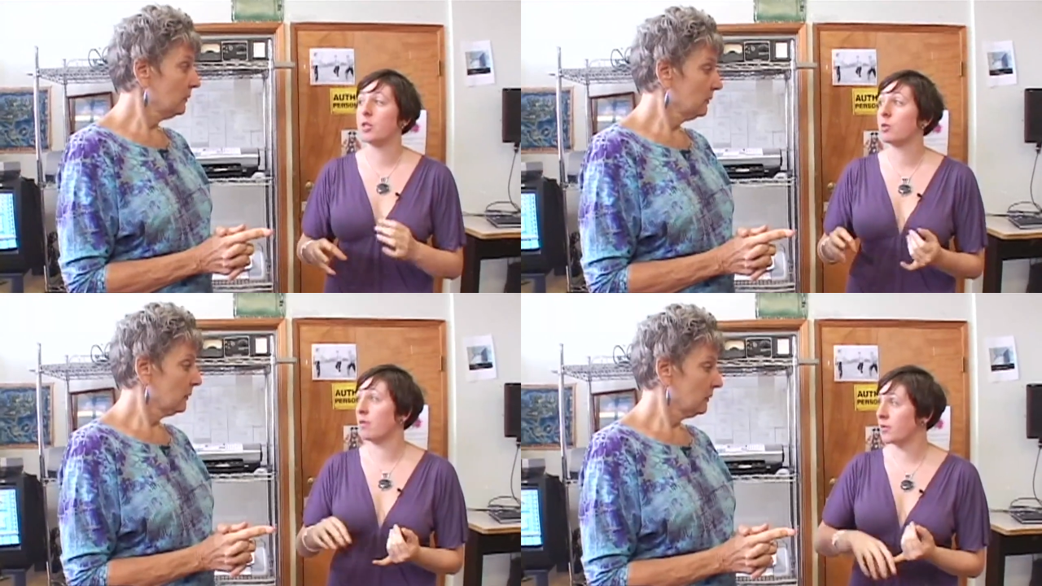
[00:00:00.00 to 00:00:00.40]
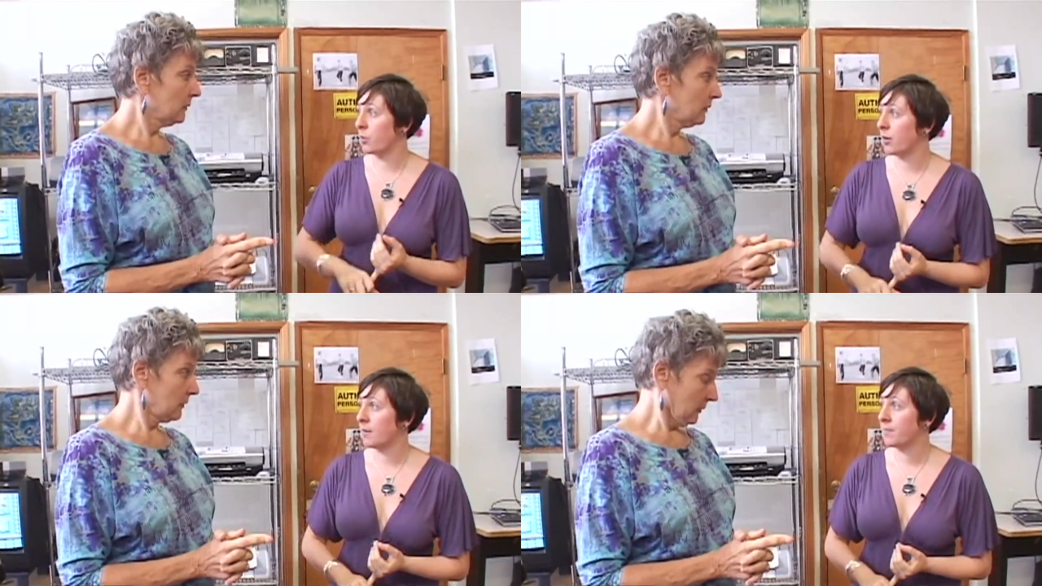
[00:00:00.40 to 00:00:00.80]
Speaker 1: the thrift
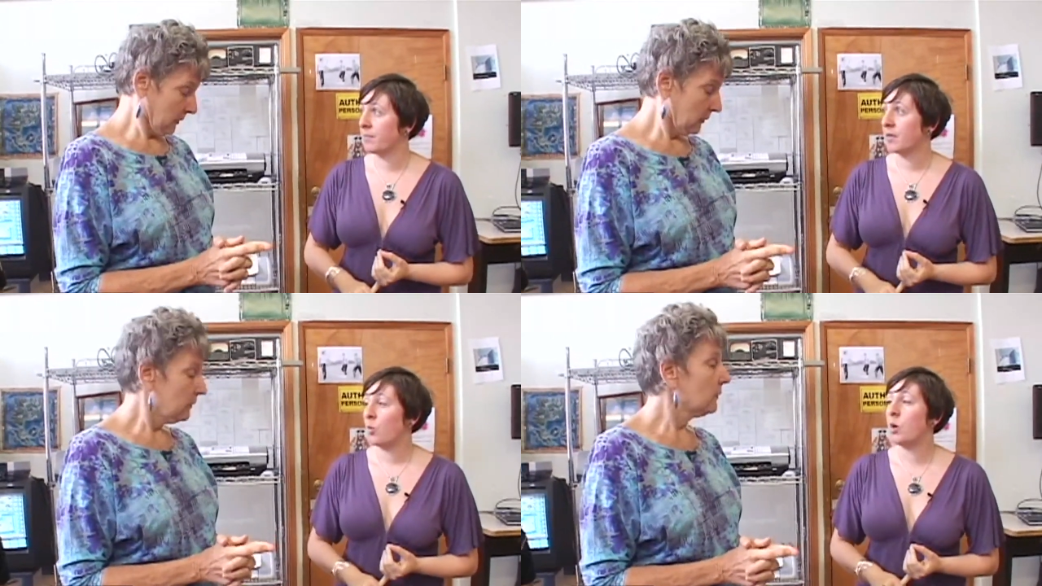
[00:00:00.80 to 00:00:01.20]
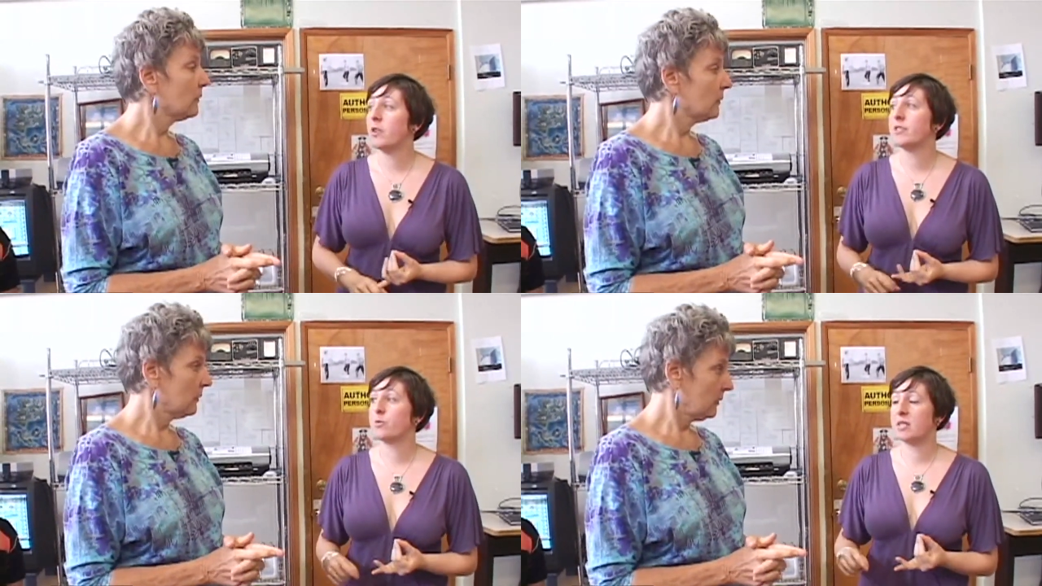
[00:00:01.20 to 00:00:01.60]
store. We
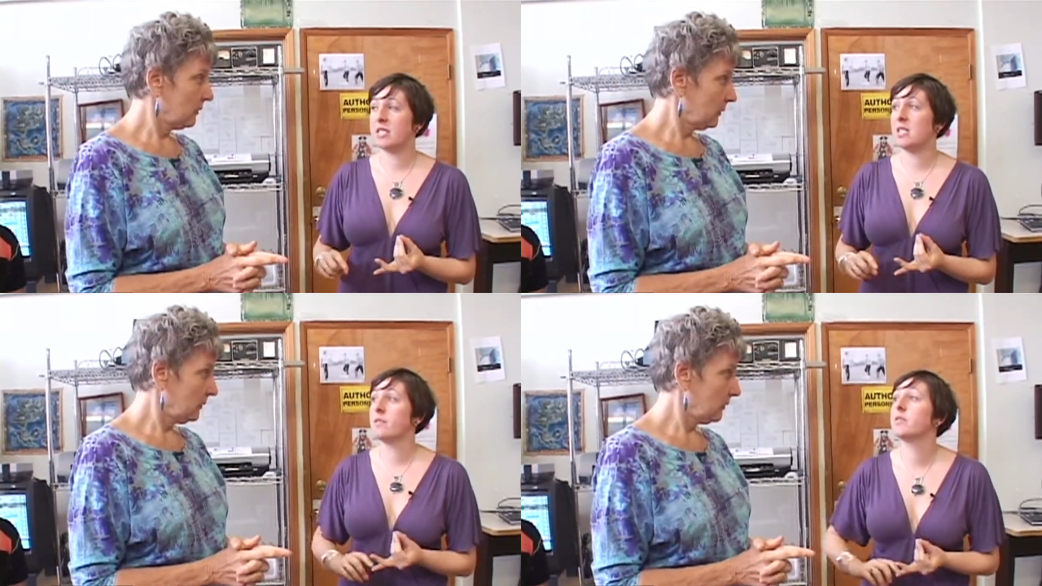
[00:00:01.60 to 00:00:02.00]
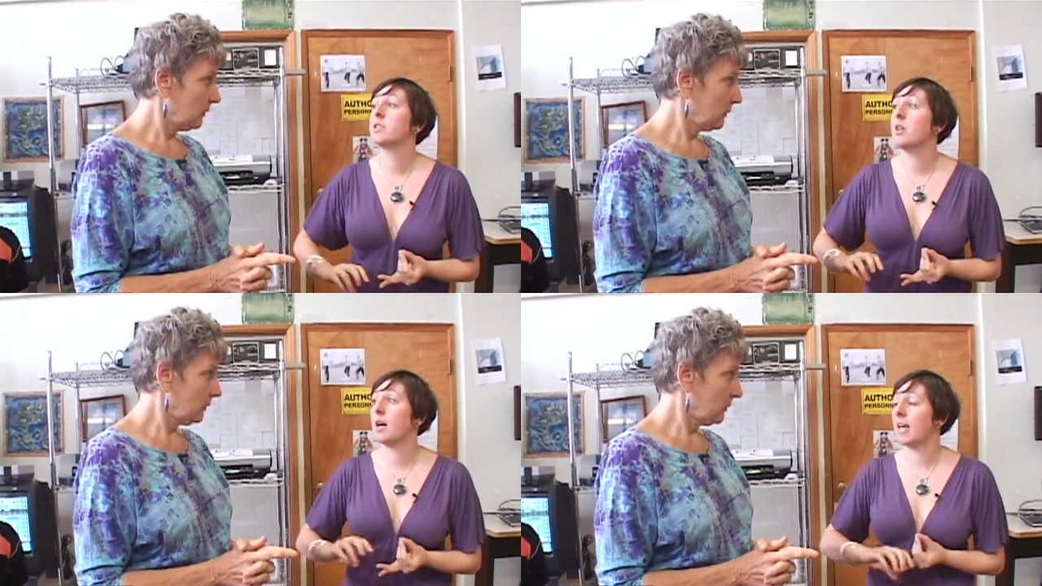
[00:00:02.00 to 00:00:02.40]
also receive
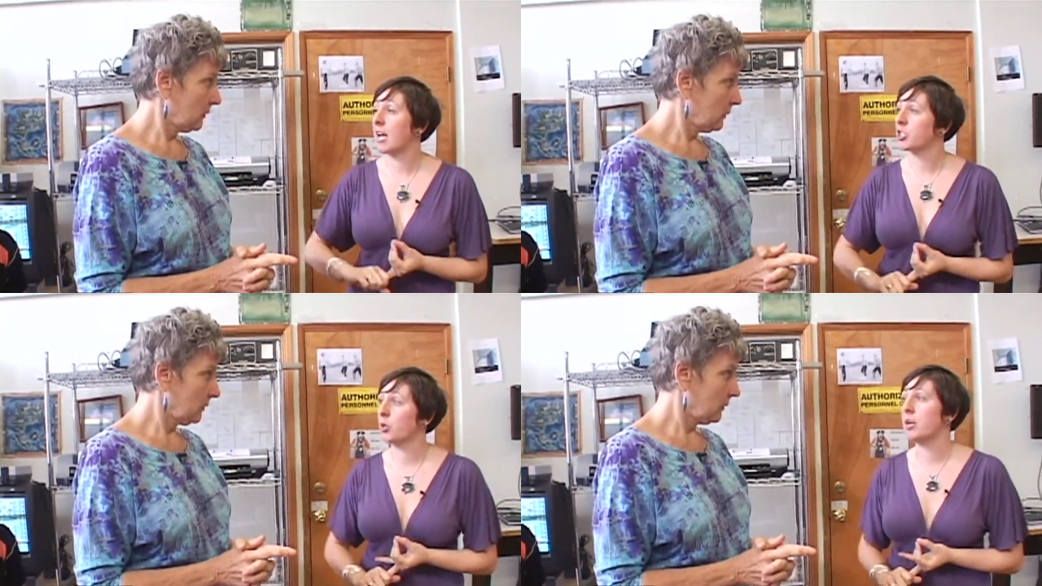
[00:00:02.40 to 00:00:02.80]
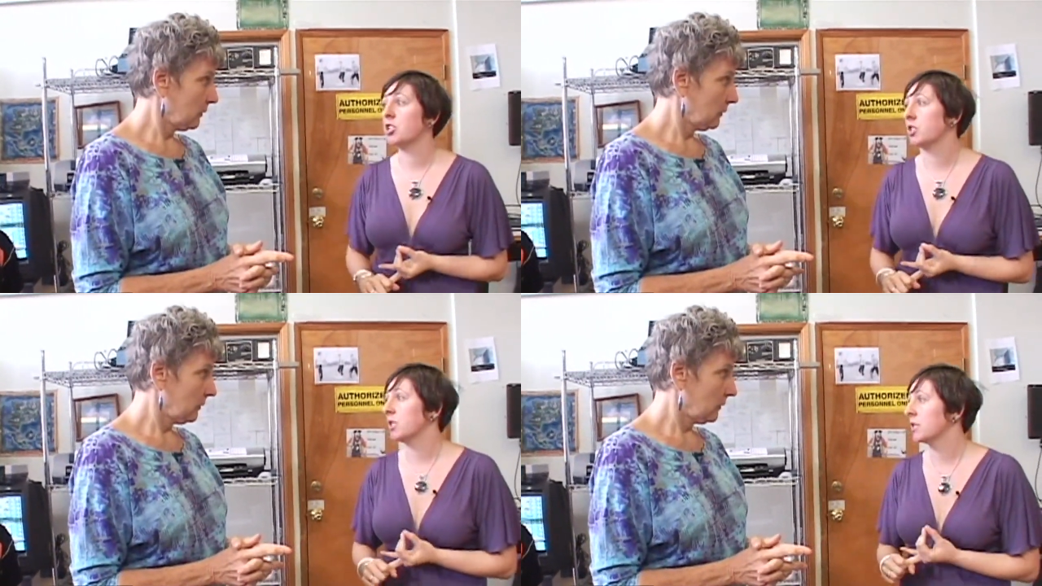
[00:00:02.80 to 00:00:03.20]
uh, cash
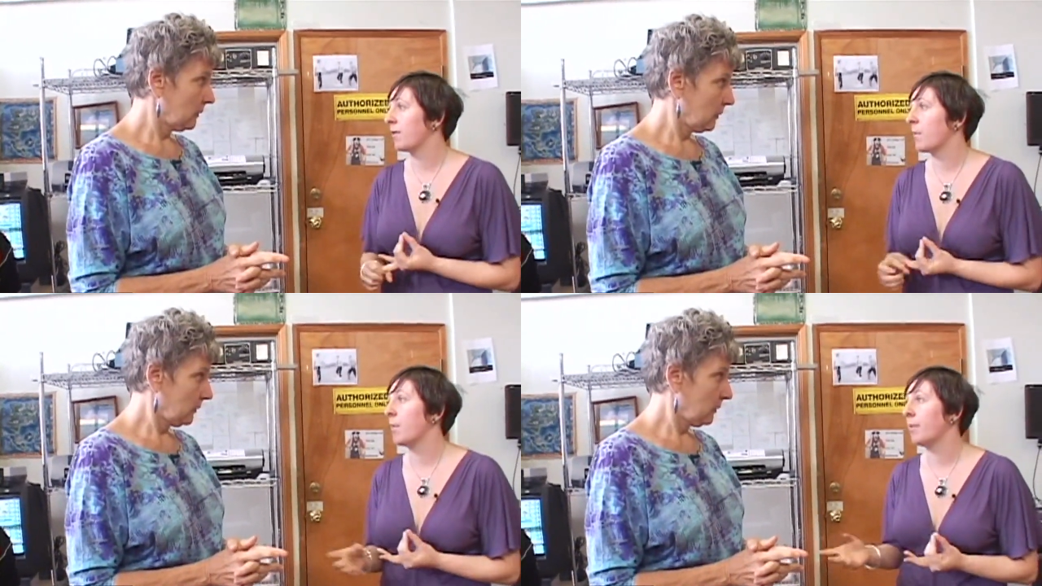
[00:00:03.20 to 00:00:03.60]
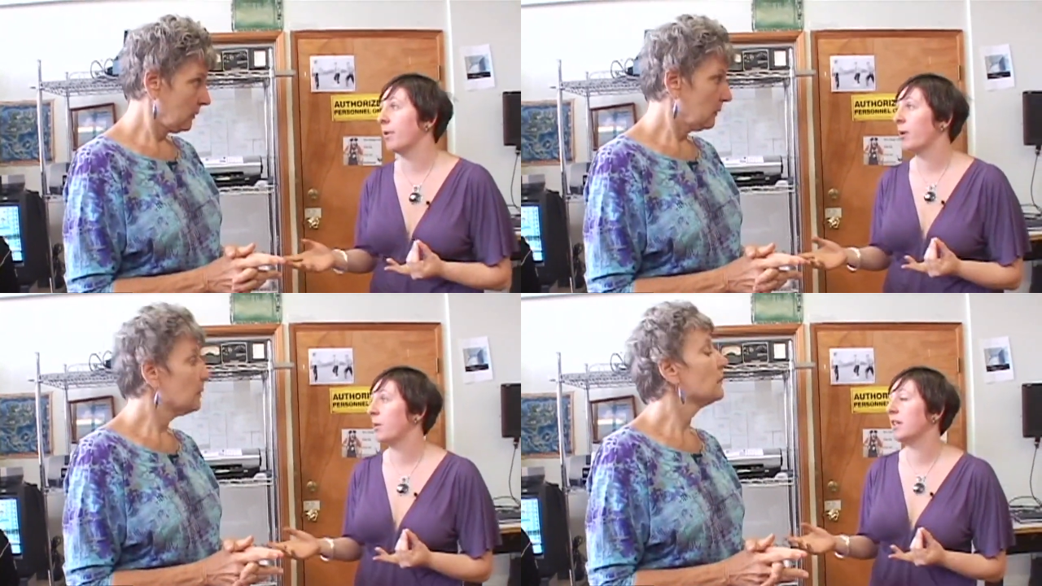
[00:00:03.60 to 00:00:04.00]
donations from the
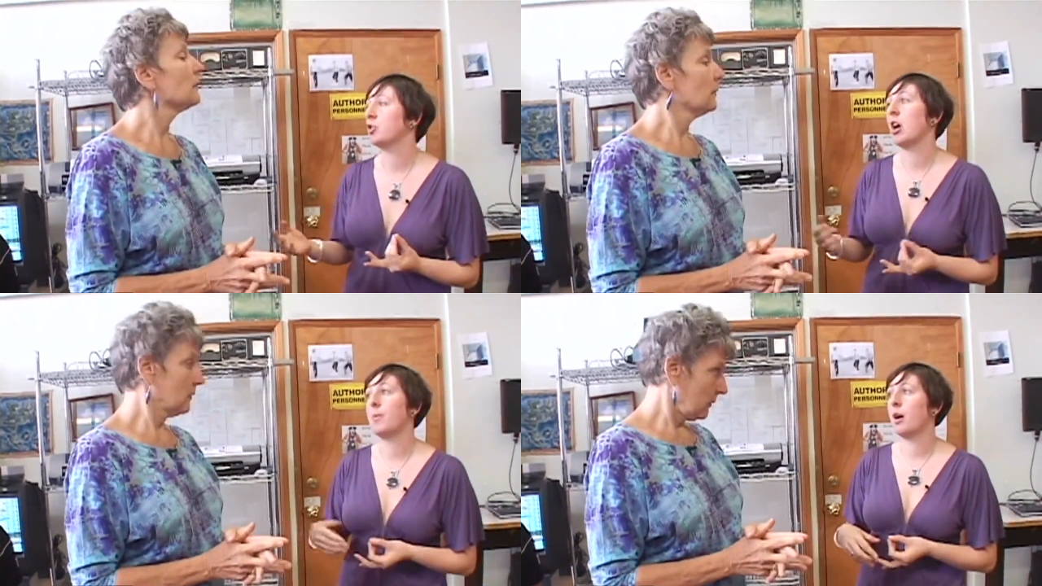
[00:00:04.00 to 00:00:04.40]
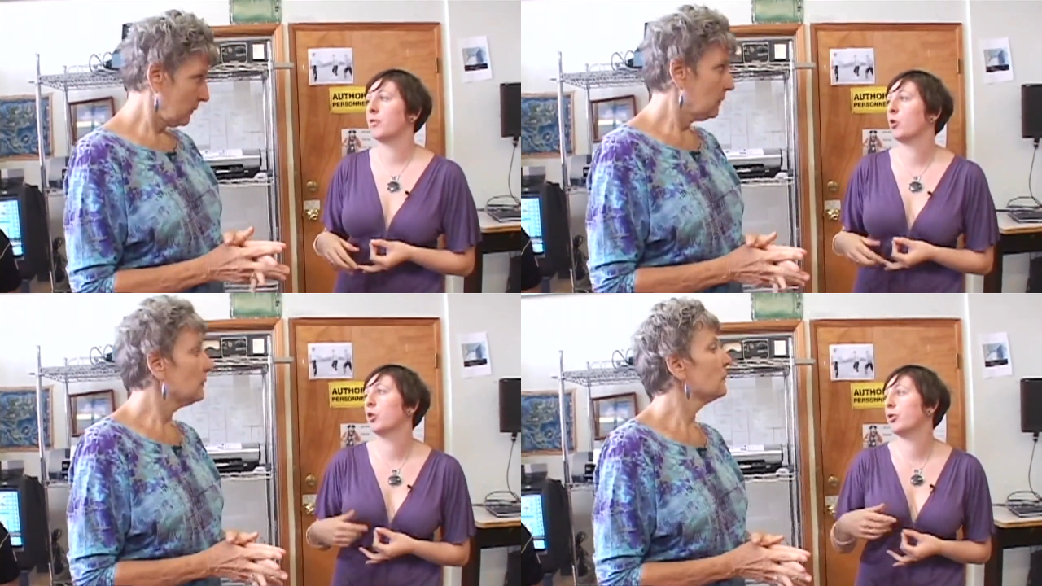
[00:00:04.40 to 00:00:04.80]
public when they drop
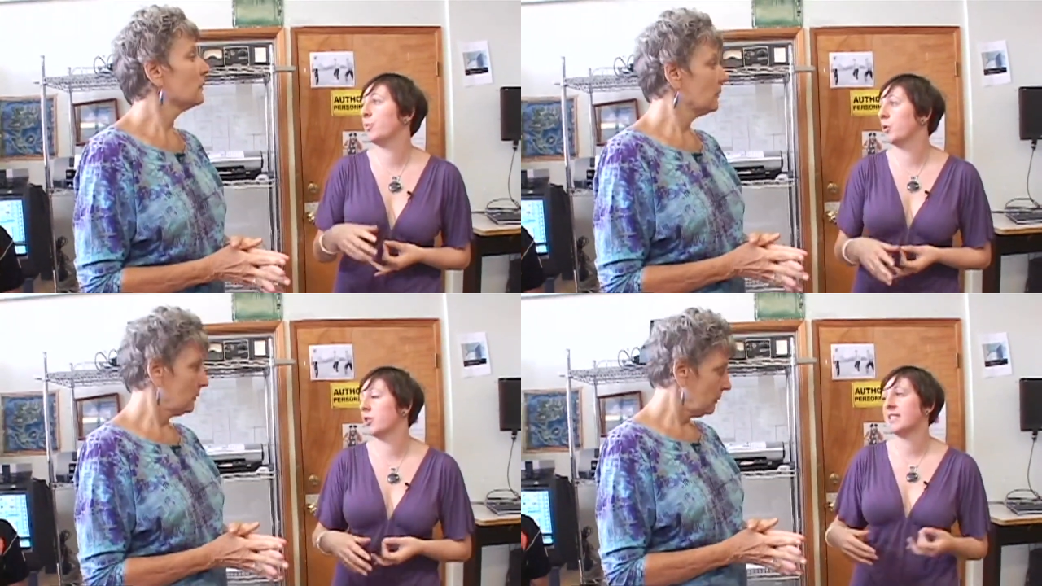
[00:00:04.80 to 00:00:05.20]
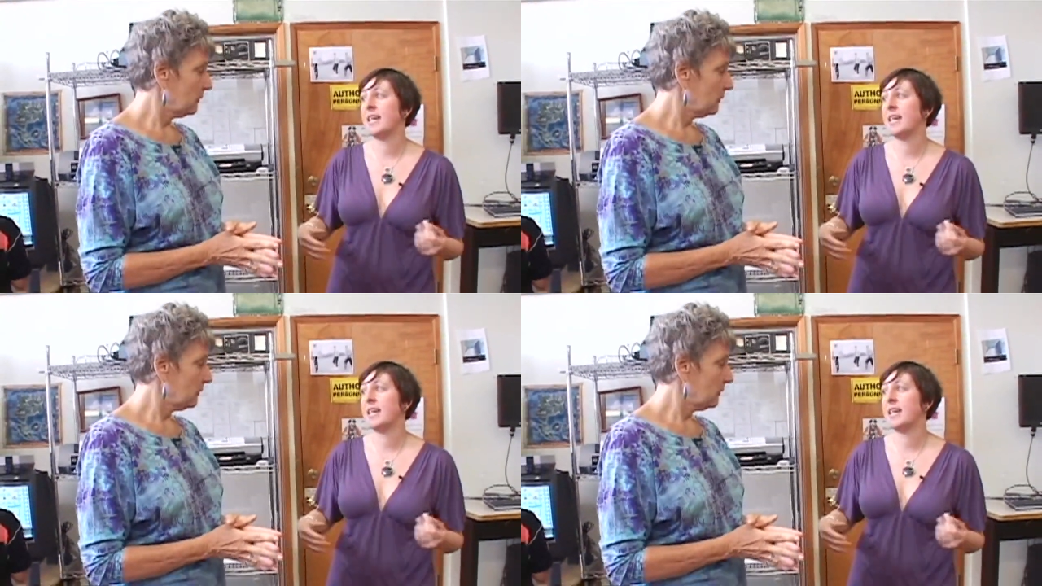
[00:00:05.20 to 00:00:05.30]
off their old computer and